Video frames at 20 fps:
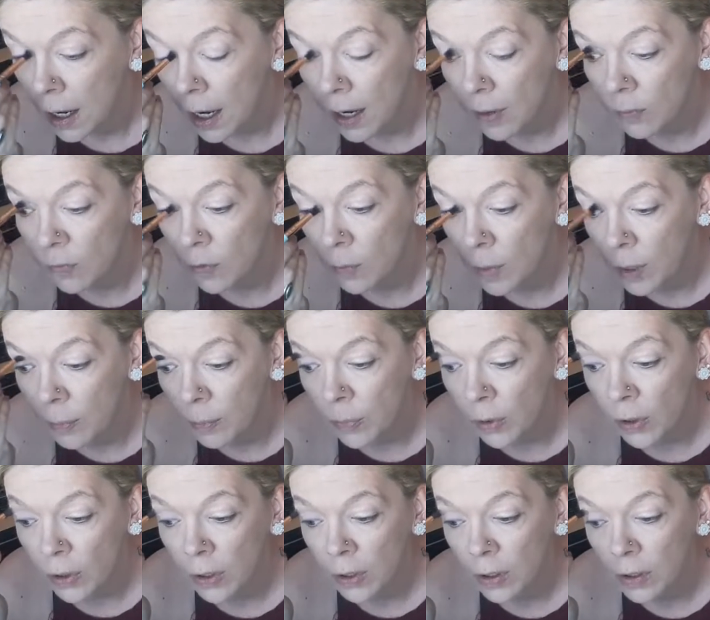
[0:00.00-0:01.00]
And
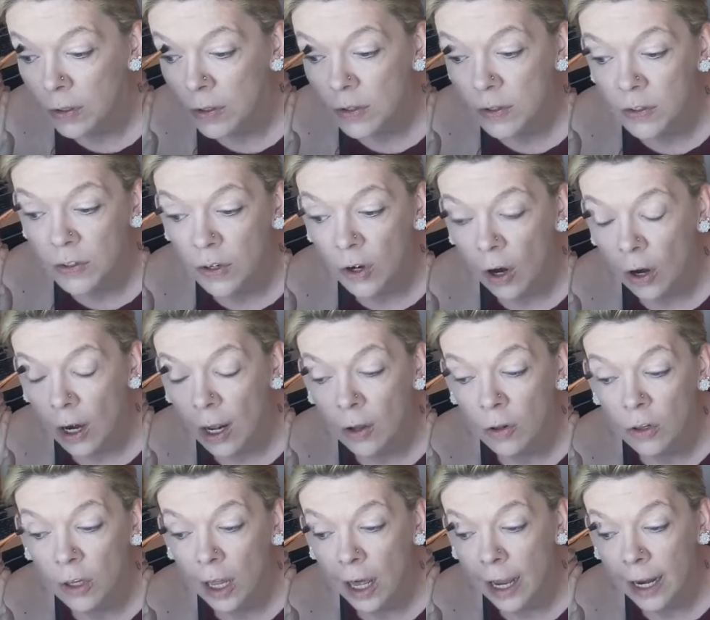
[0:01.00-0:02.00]
remember, start
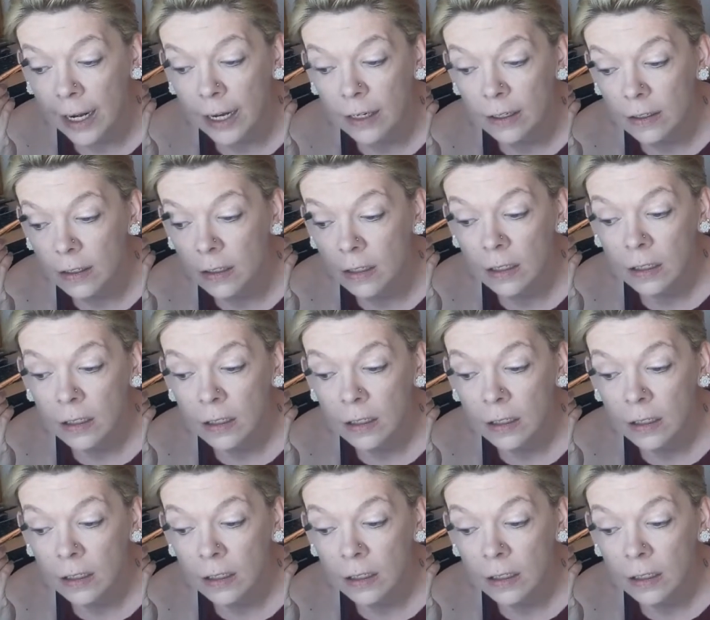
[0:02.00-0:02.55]
out light,